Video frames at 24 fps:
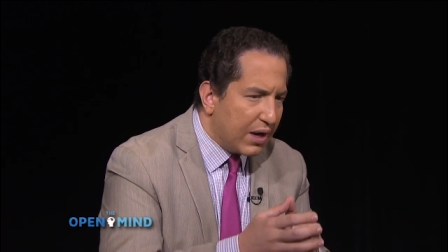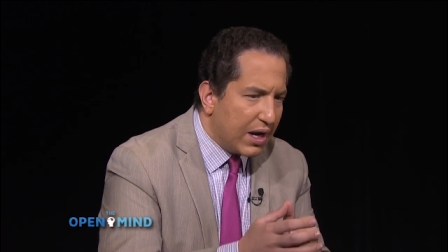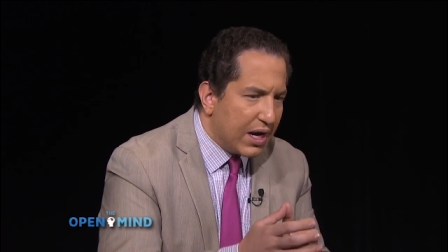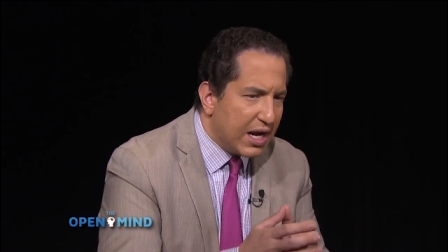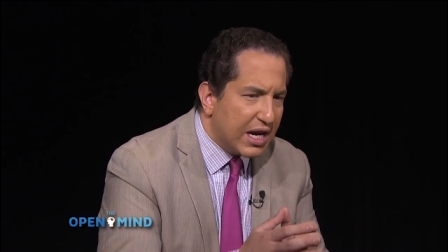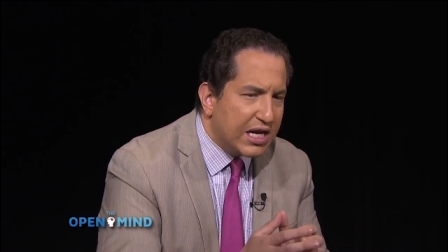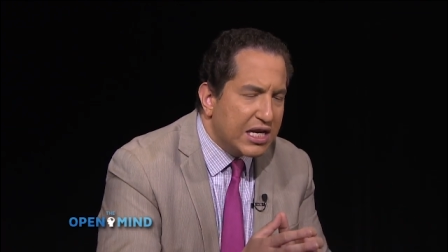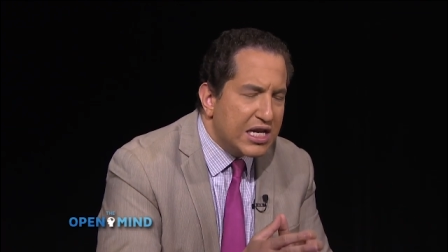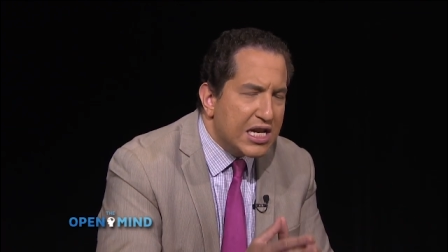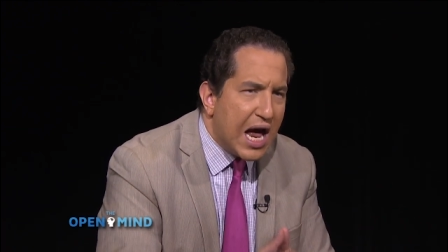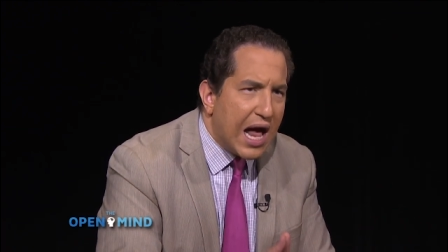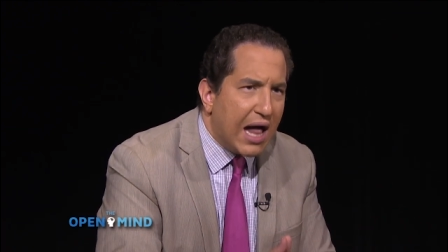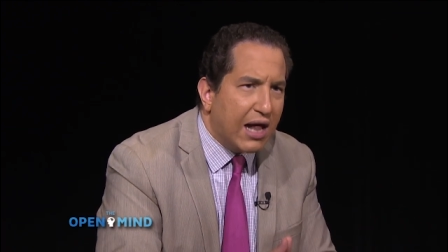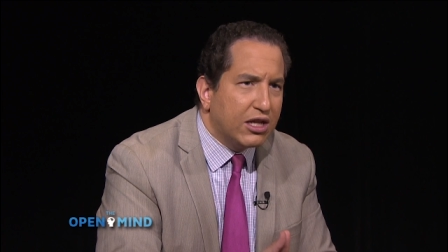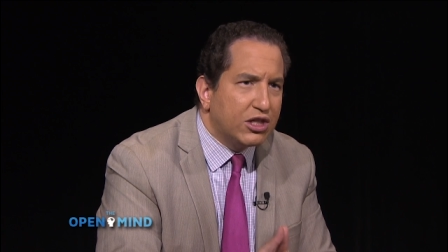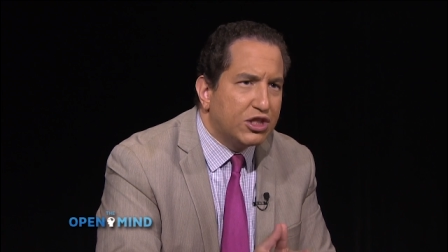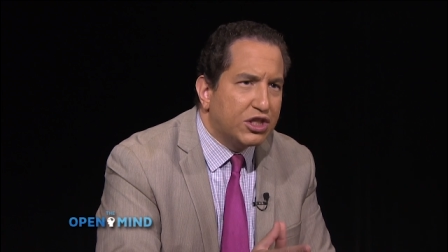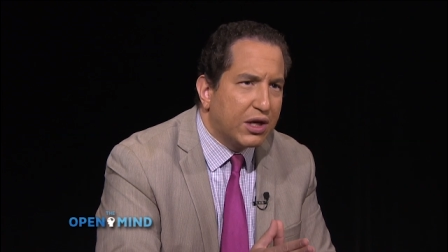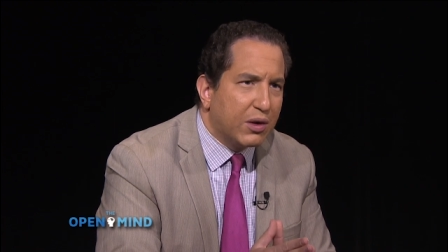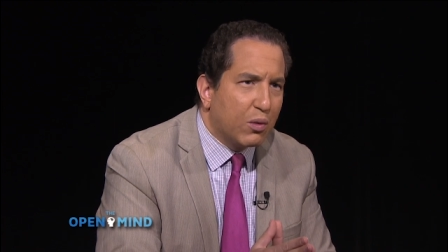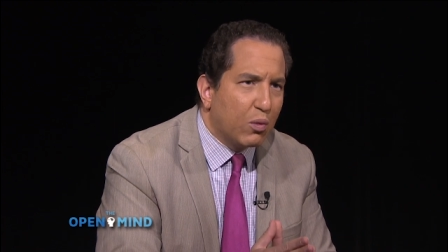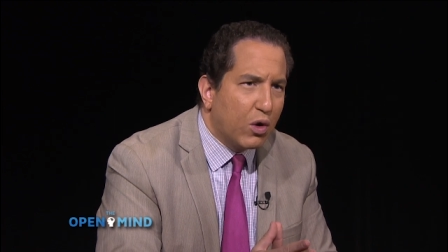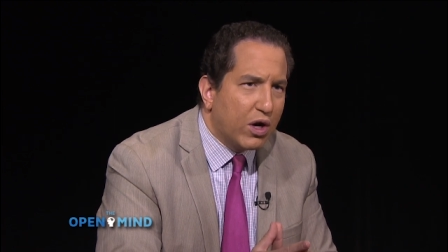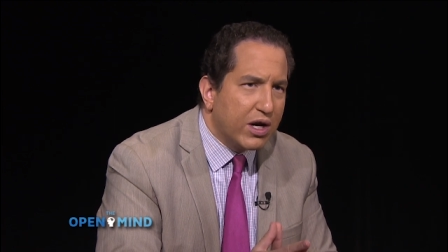
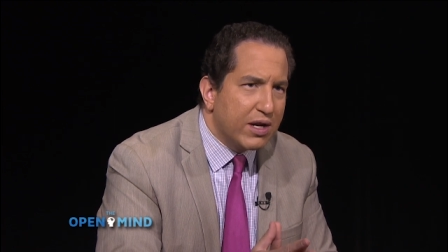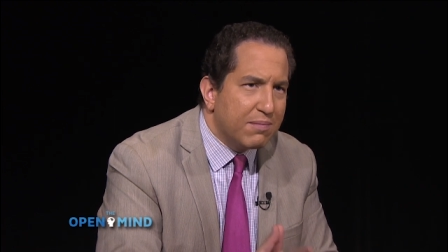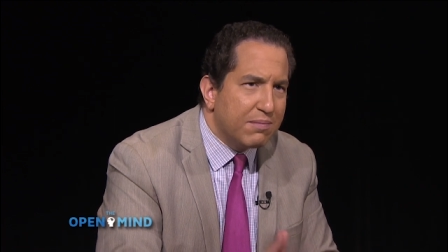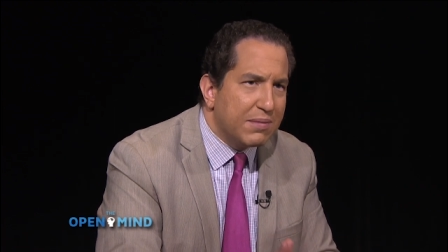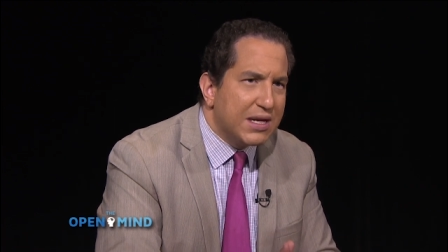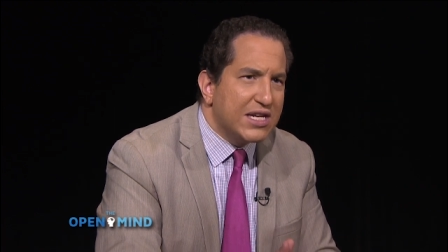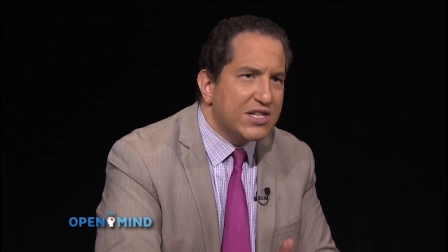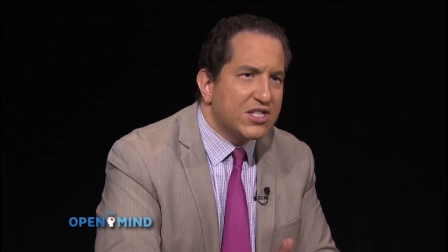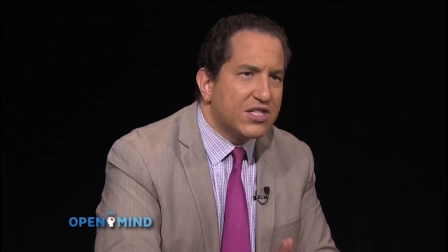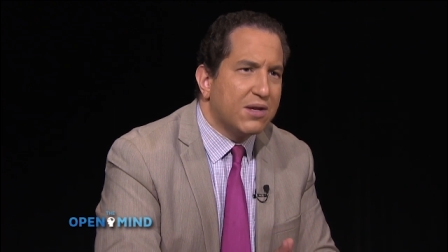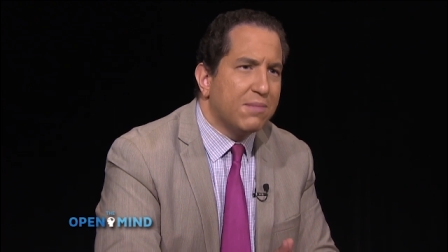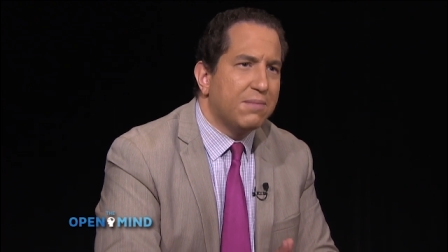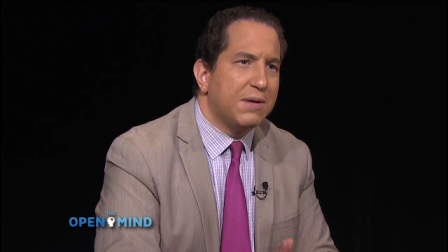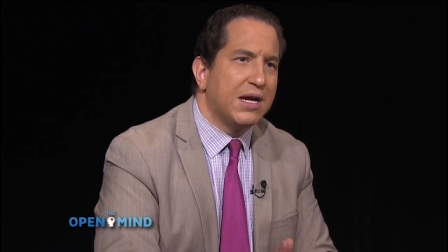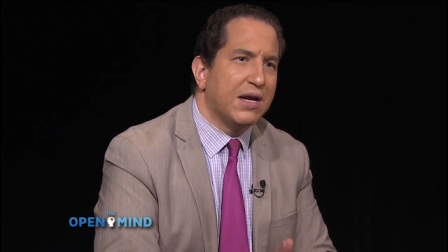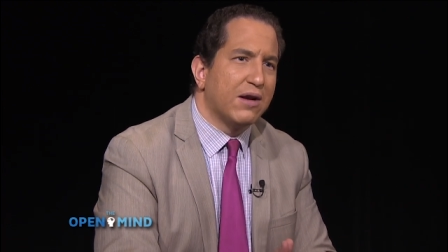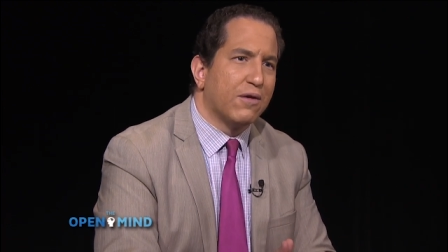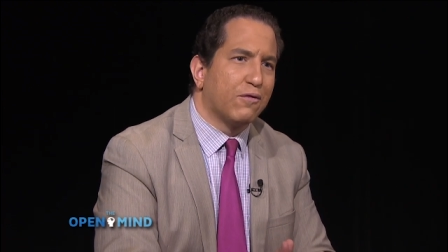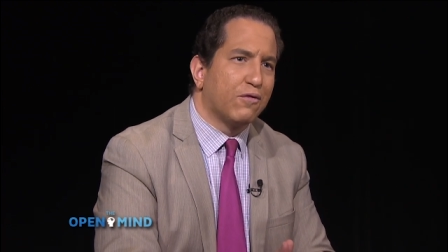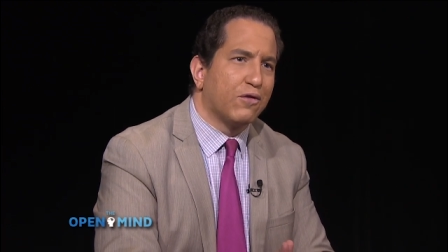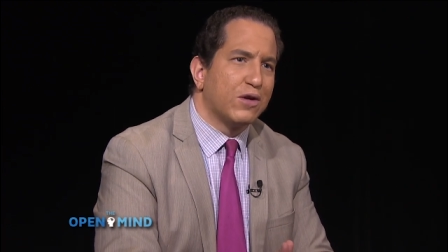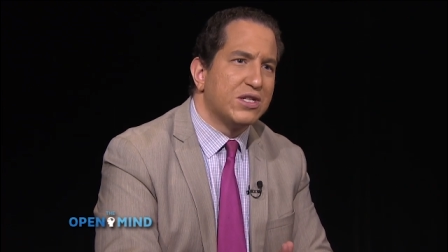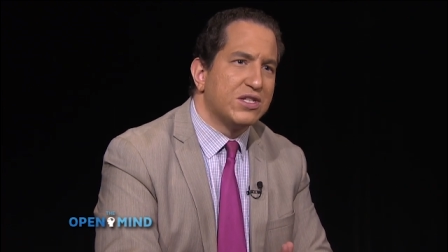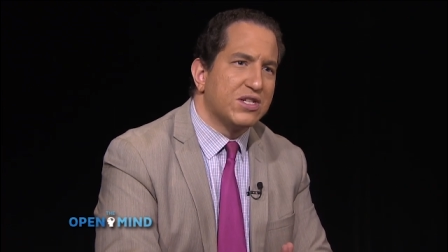acknowledging what it means to be in
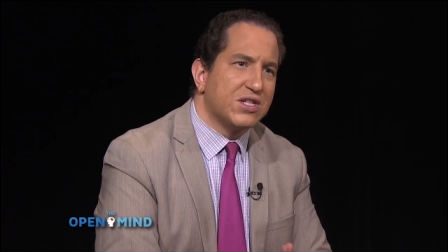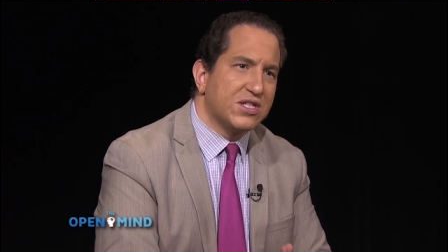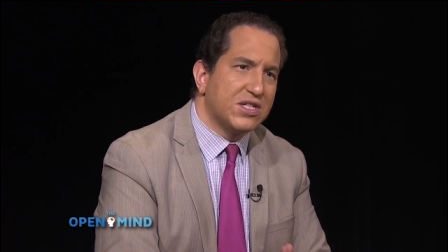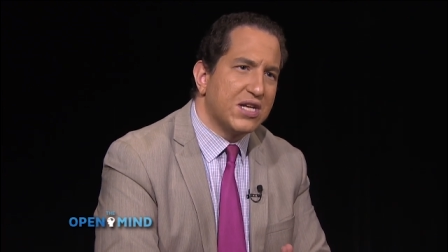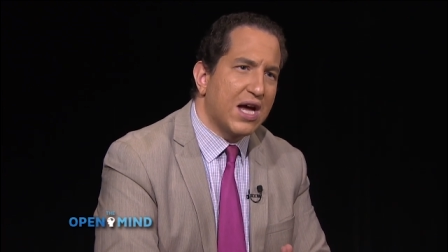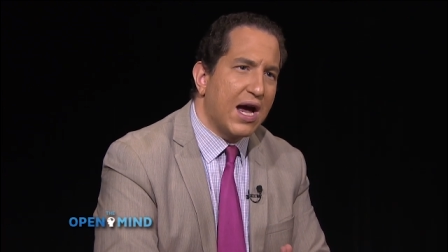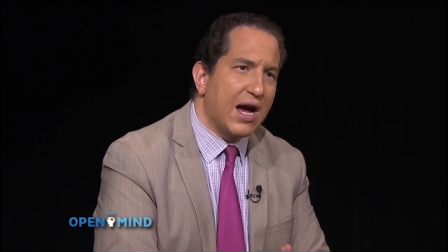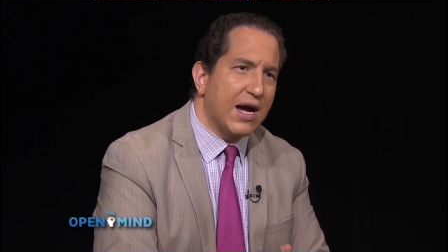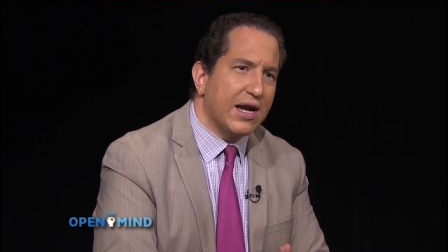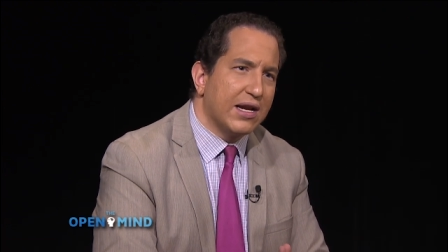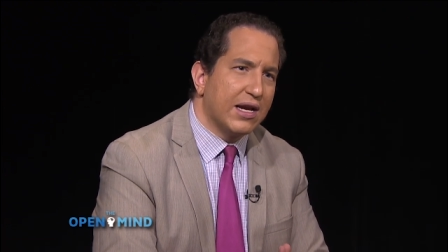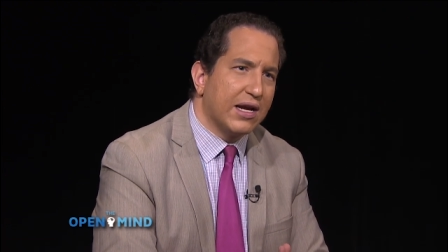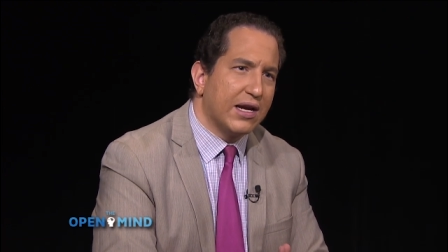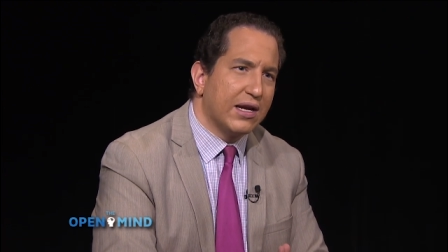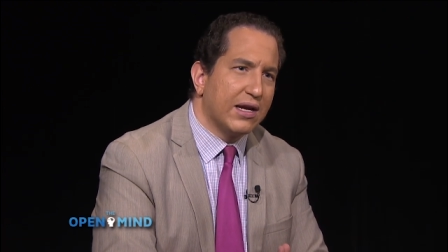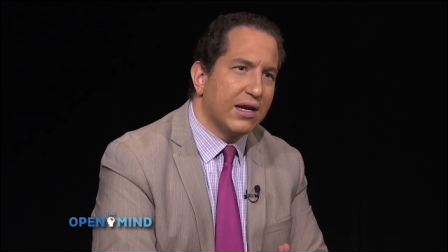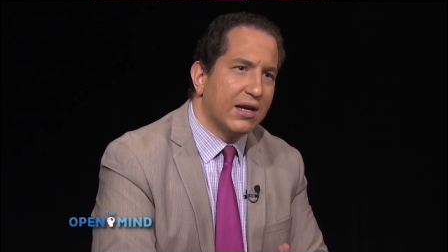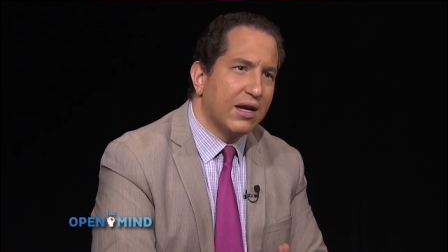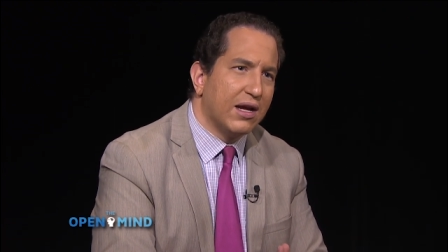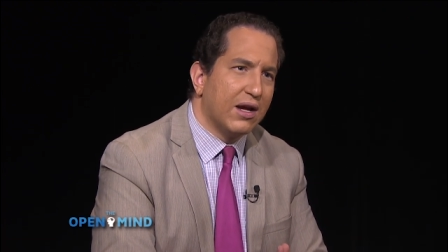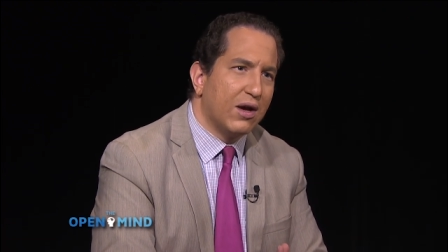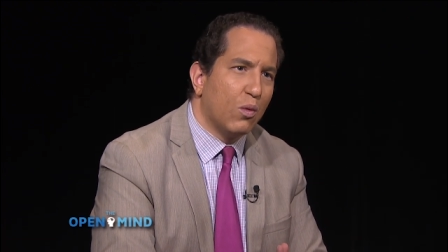a free society